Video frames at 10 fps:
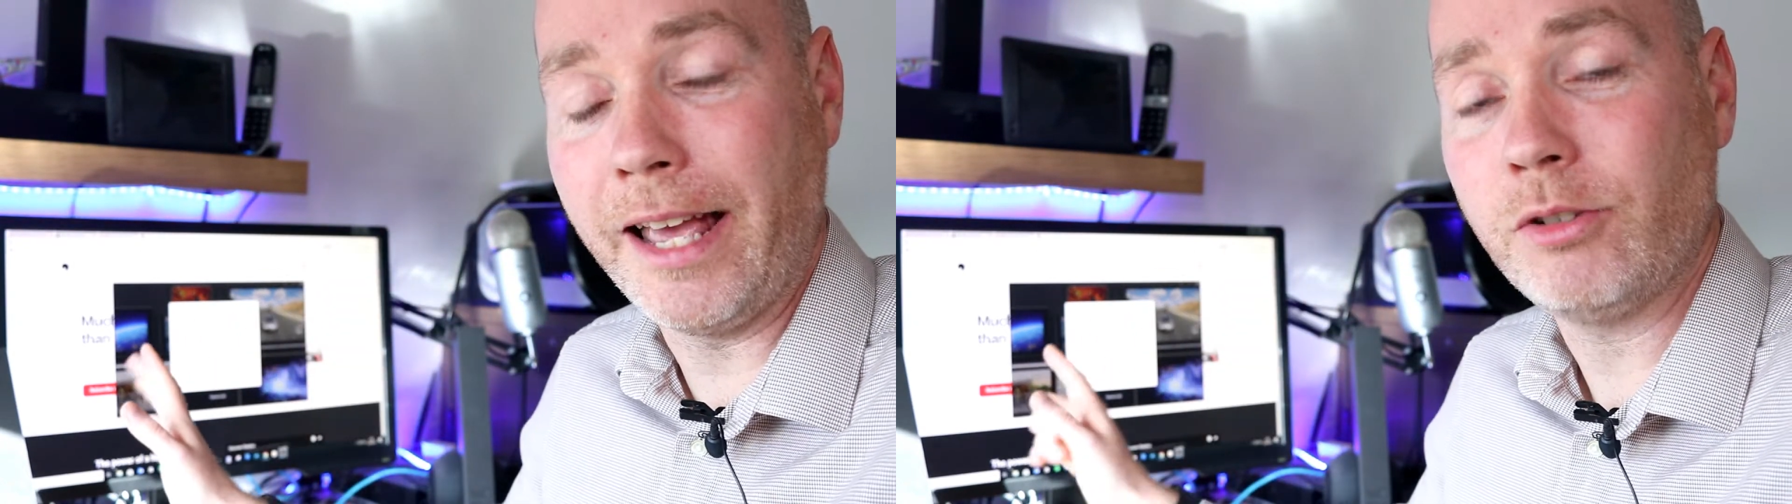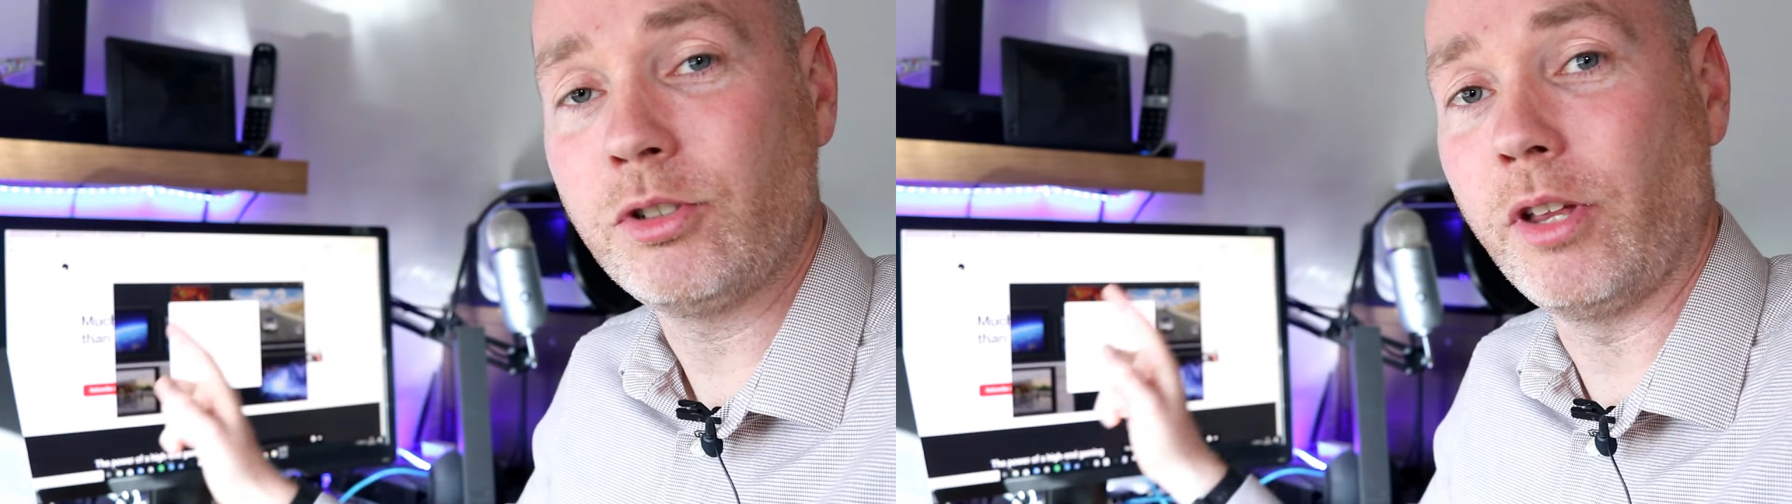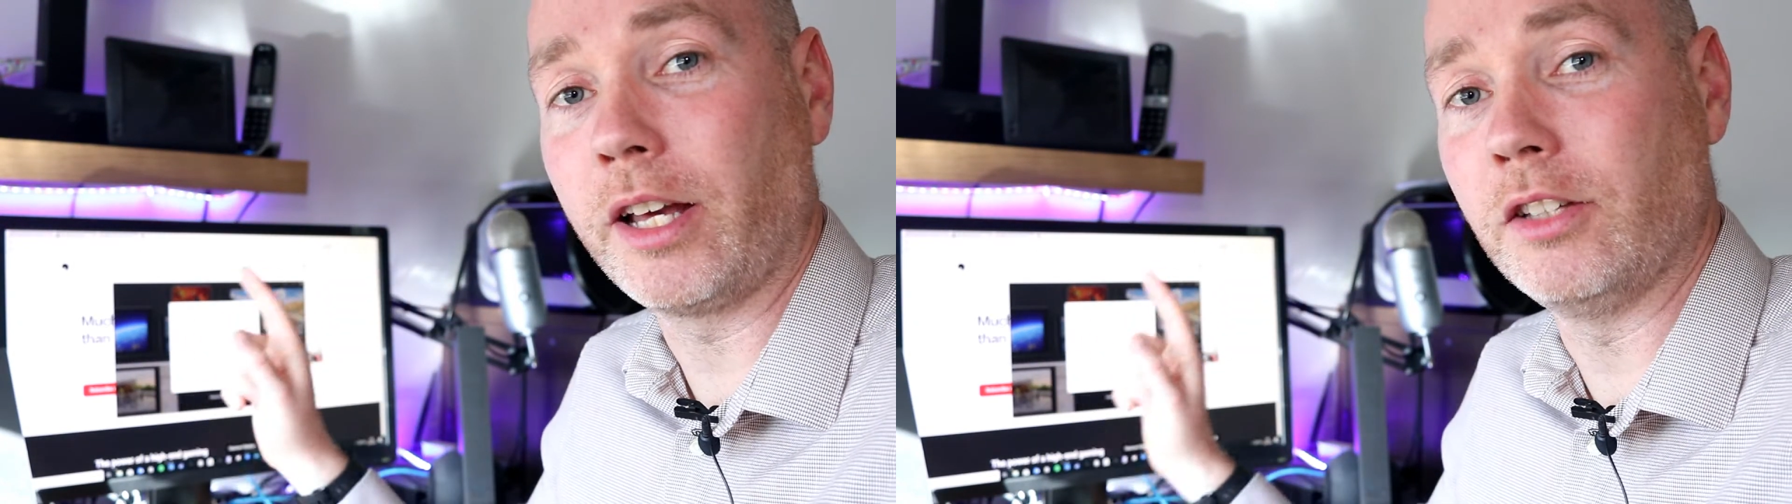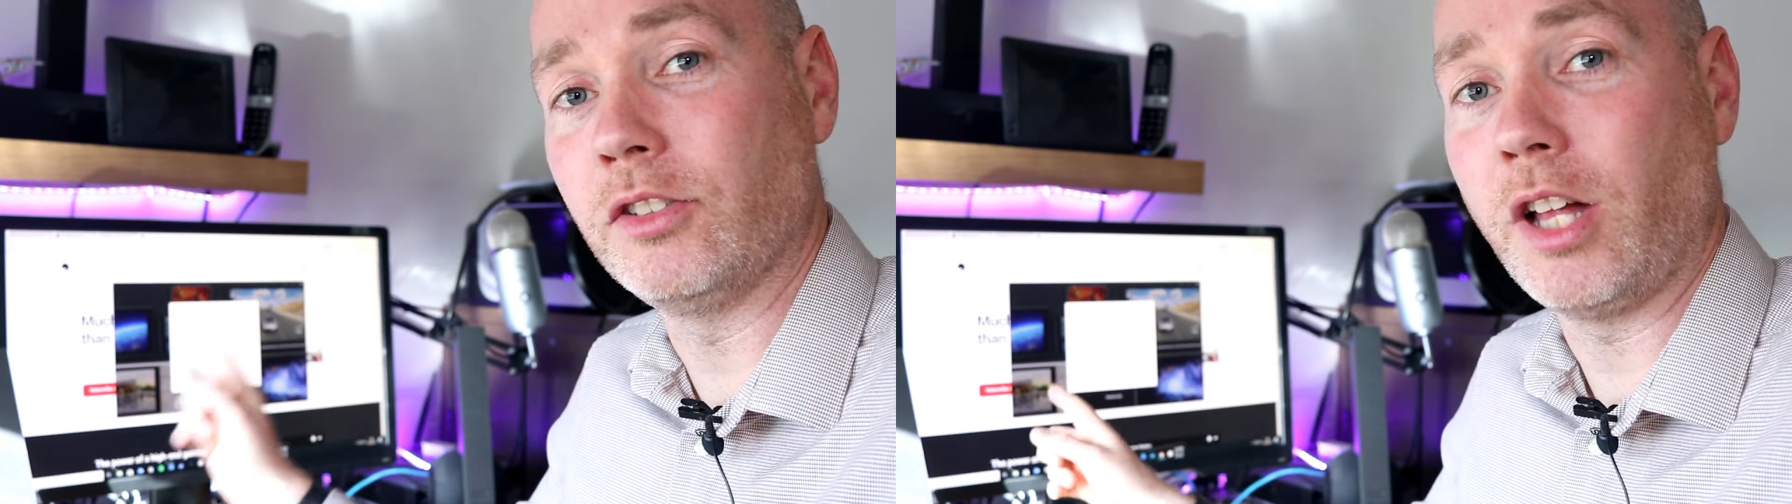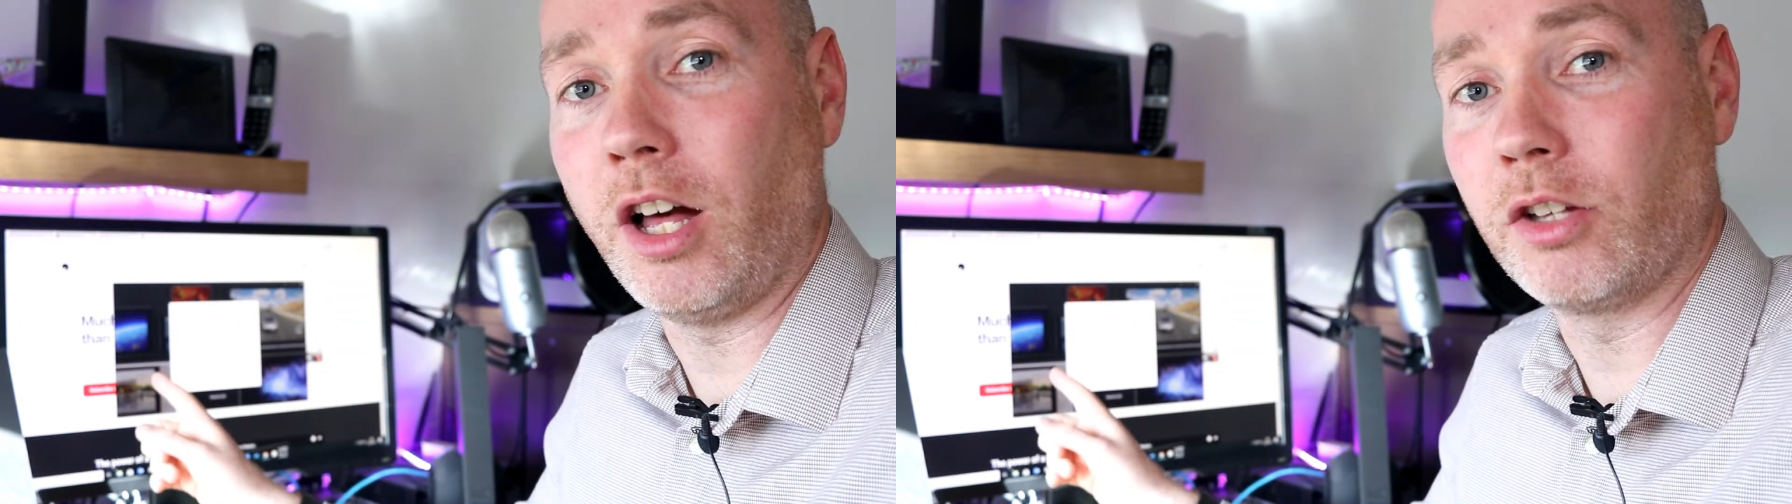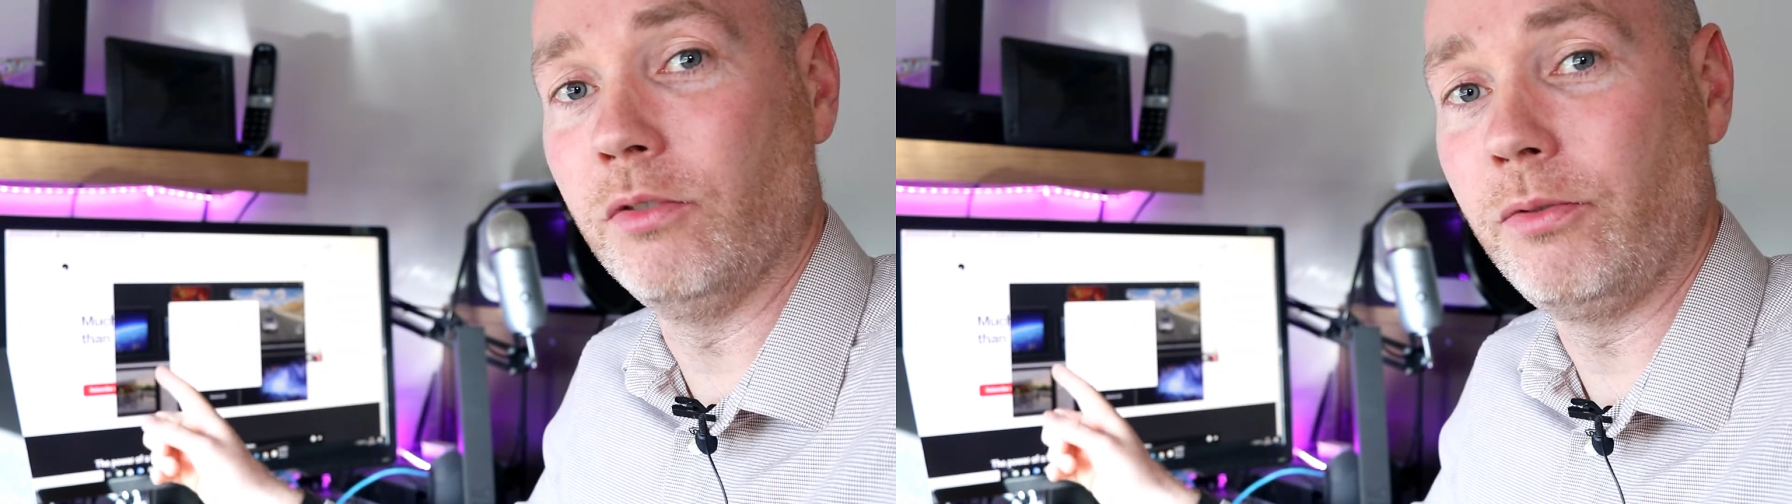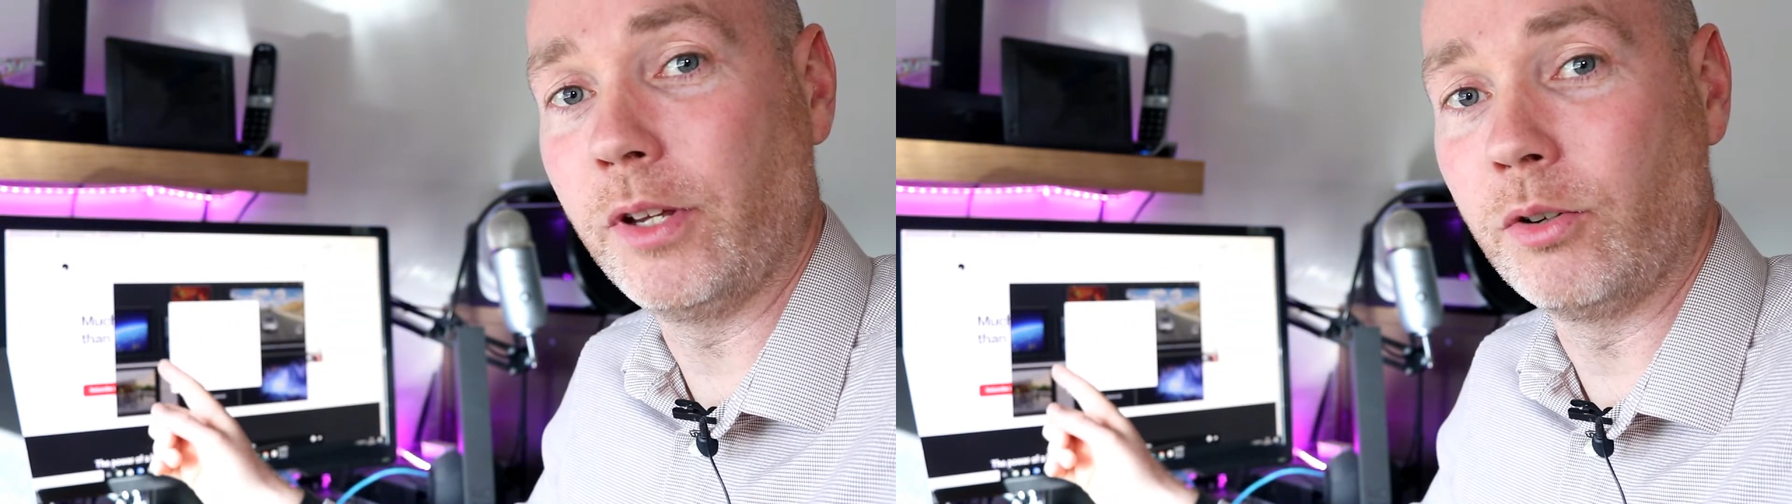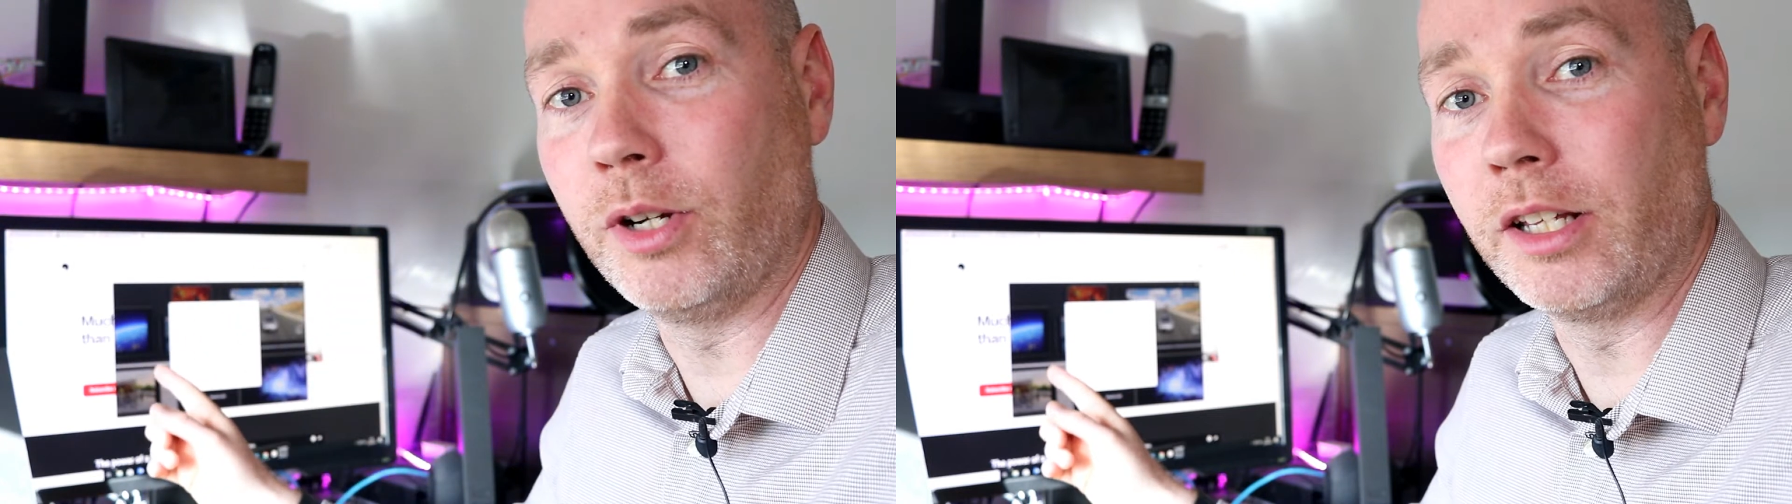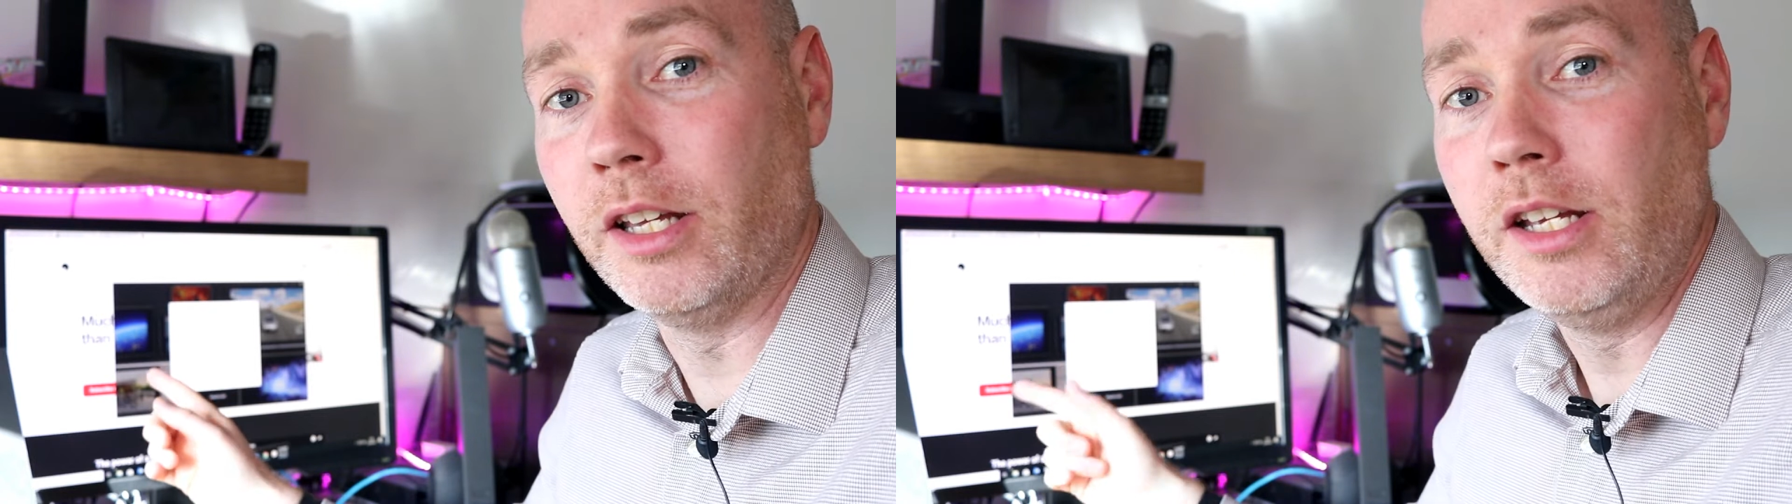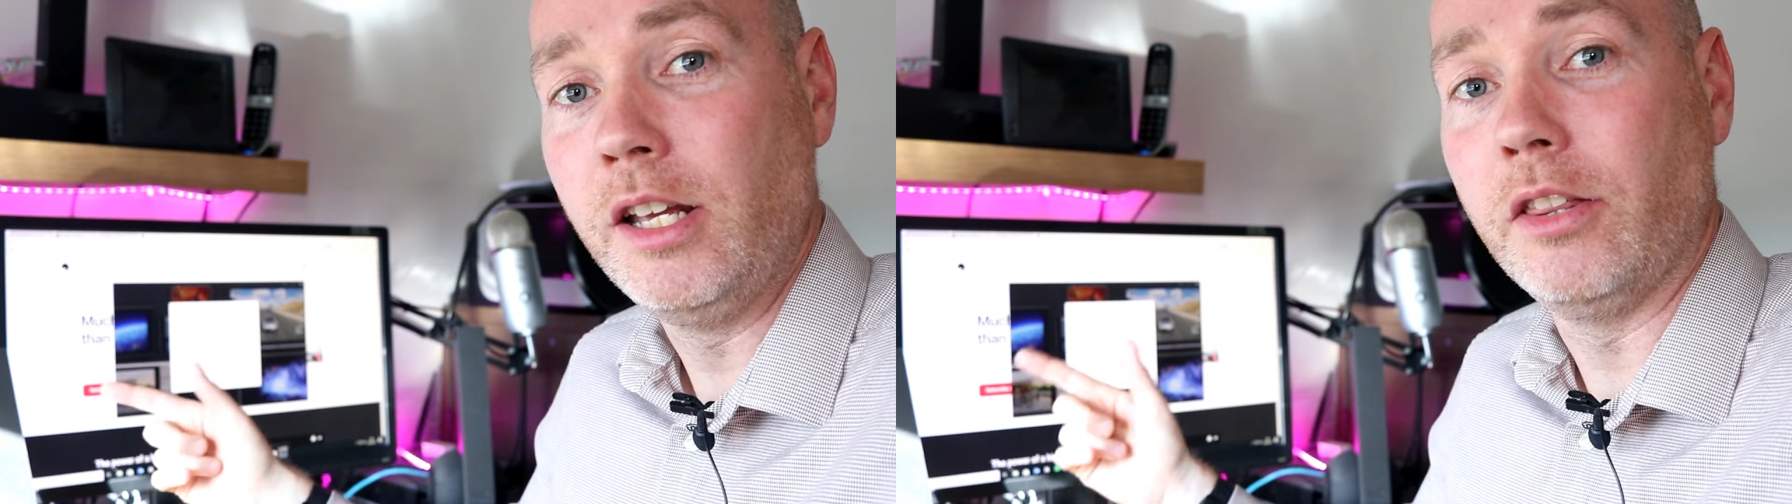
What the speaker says: now so that I can start configuring